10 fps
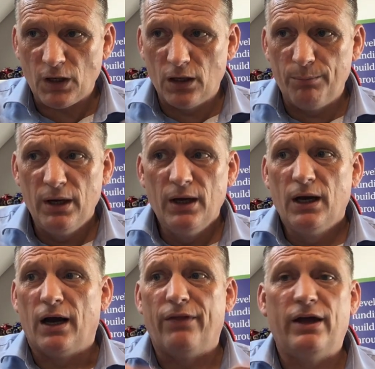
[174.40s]
And
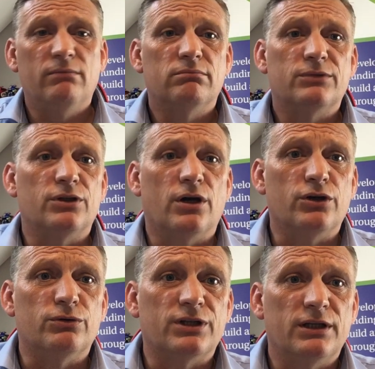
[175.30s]
then
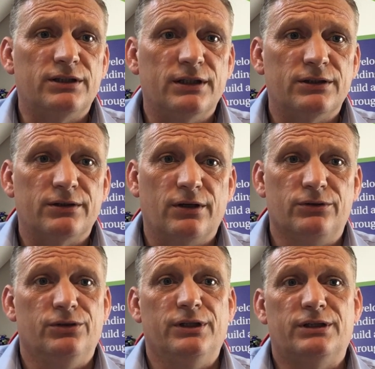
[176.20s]
utilities, do
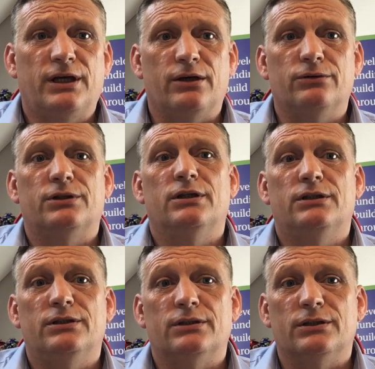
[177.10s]
you need to get
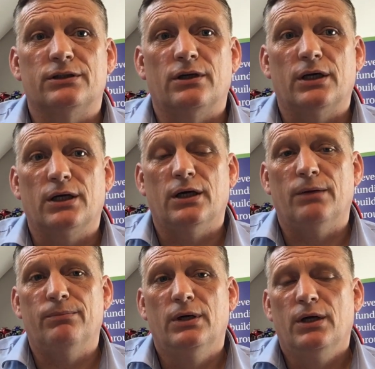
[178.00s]
utilities to the site?
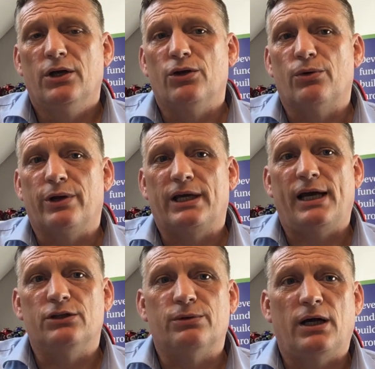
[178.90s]
You want to
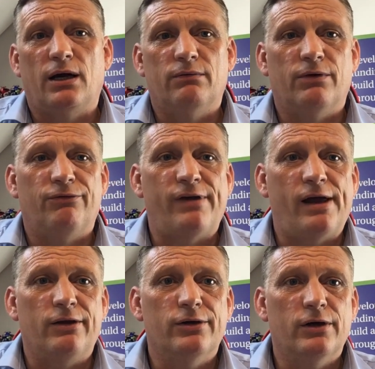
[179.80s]
engage with that
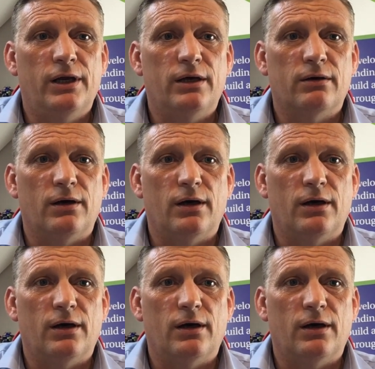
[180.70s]
fairly early,